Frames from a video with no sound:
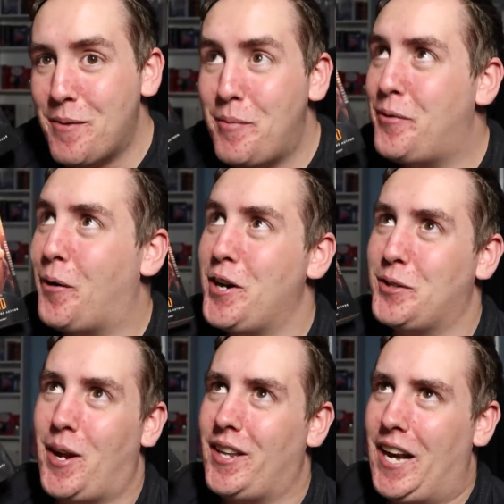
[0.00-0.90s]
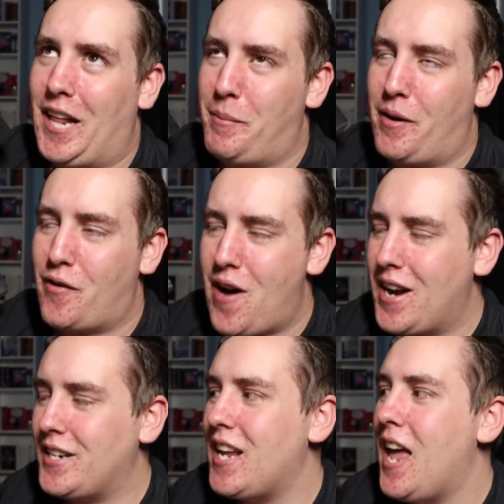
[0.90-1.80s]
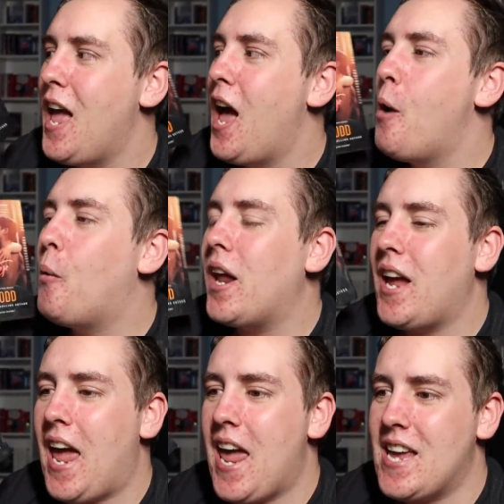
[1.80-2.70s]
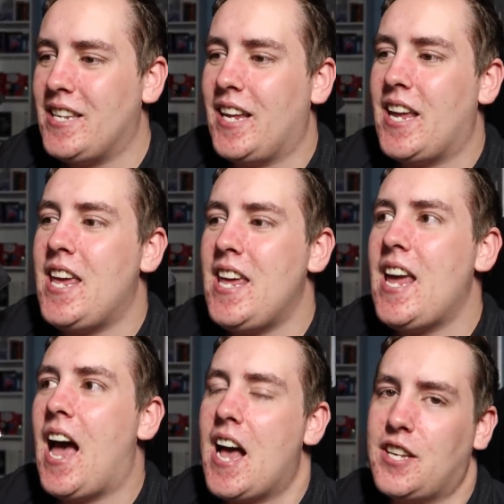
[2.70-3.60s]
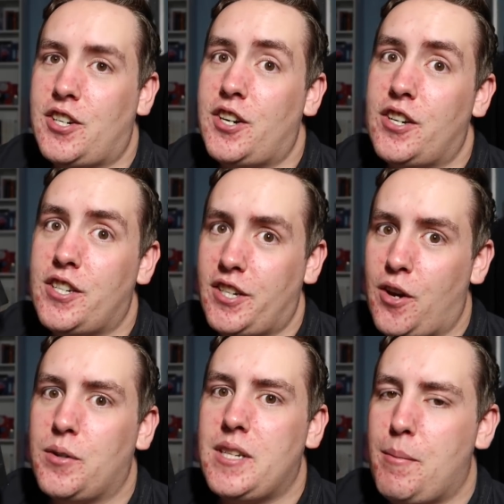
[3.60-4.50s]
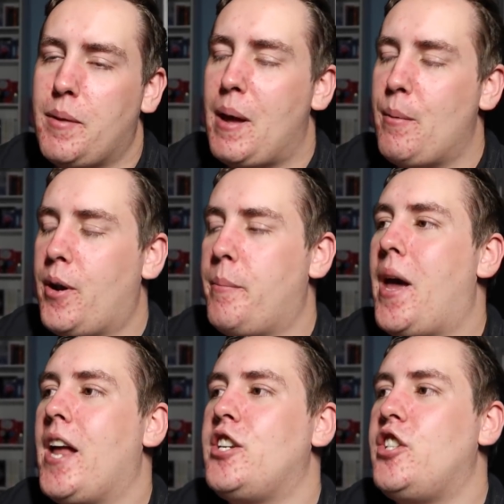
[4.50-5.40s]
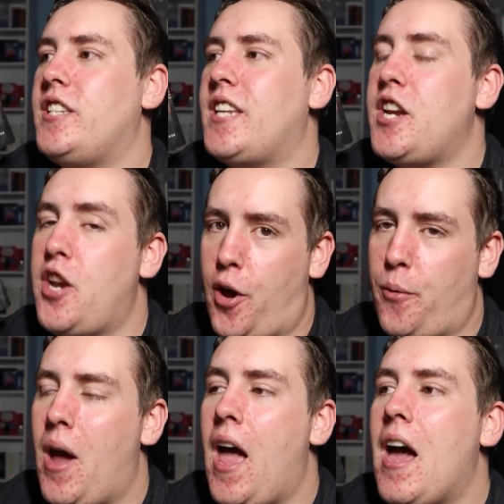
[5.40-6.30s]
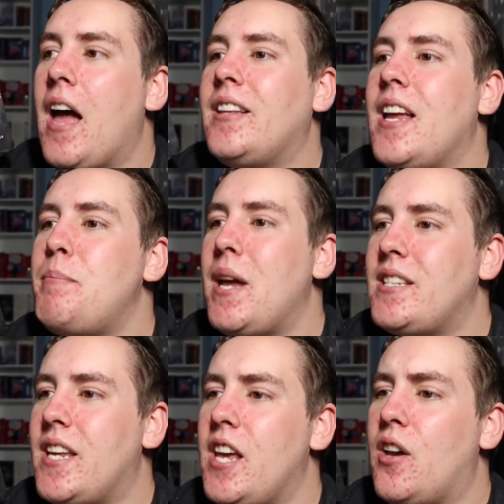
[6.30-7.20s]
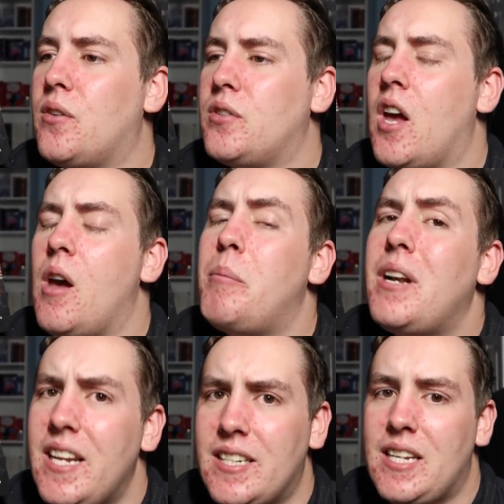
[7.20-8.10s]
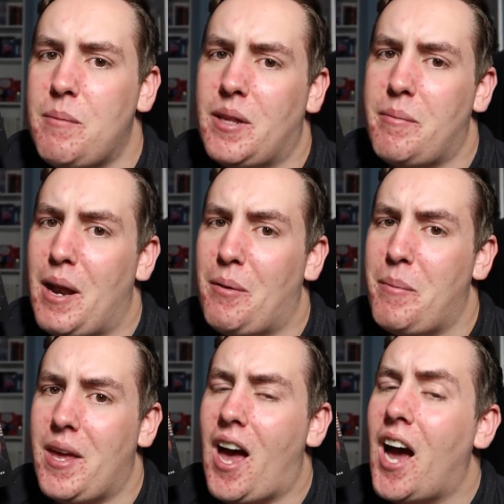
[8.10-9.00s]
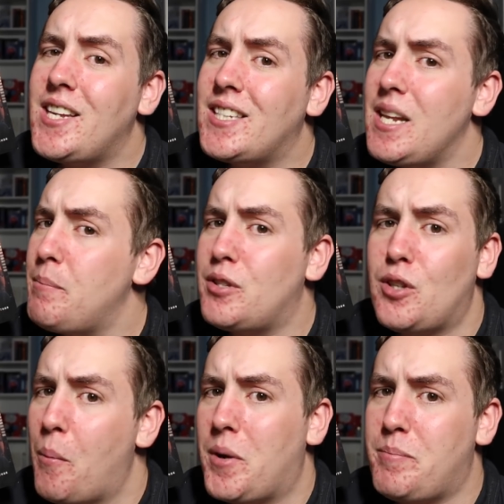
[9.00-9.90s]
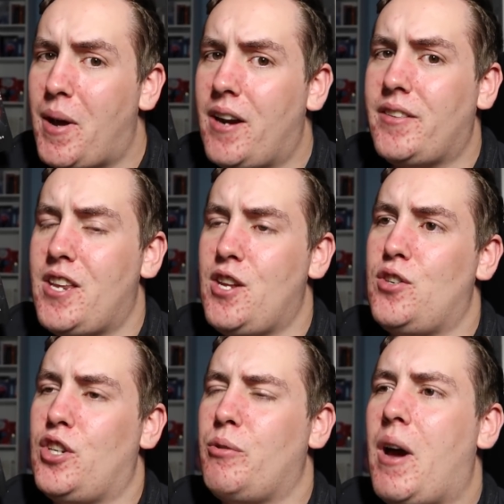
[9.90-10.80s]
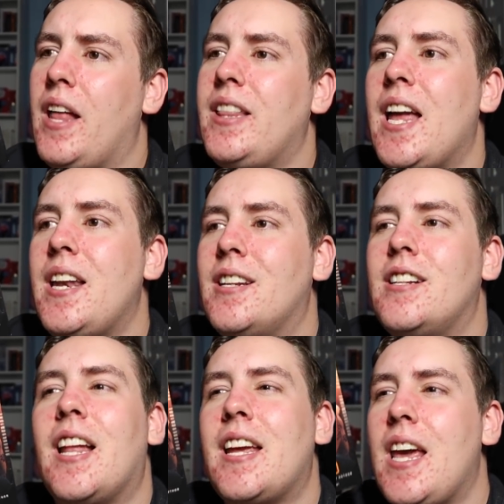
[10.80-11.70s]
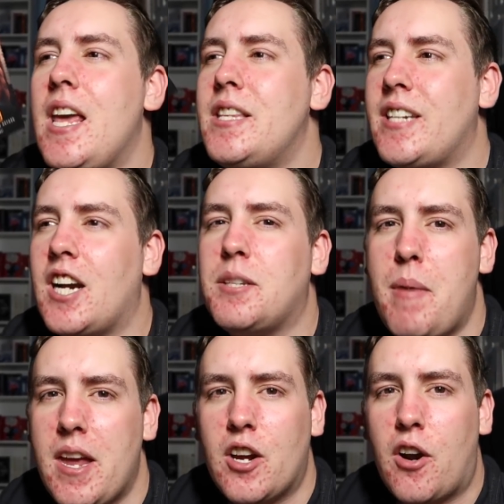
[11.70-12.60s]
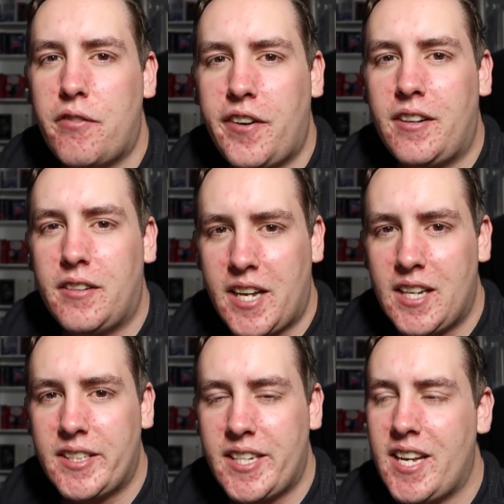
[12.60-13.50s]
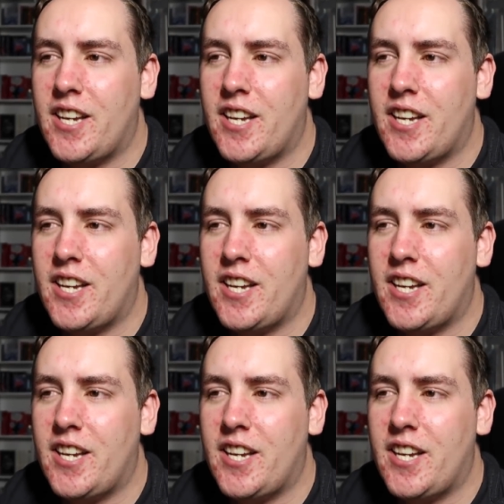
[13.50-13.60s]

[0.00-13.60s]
before I just went on that little bit of a rant, what I hate is like he asked her to go sleep in the bed with him and she said no. And then basically he goes, please sleep in the bed with me. I sleep so much better than you do. And then like he starts making her feel guilty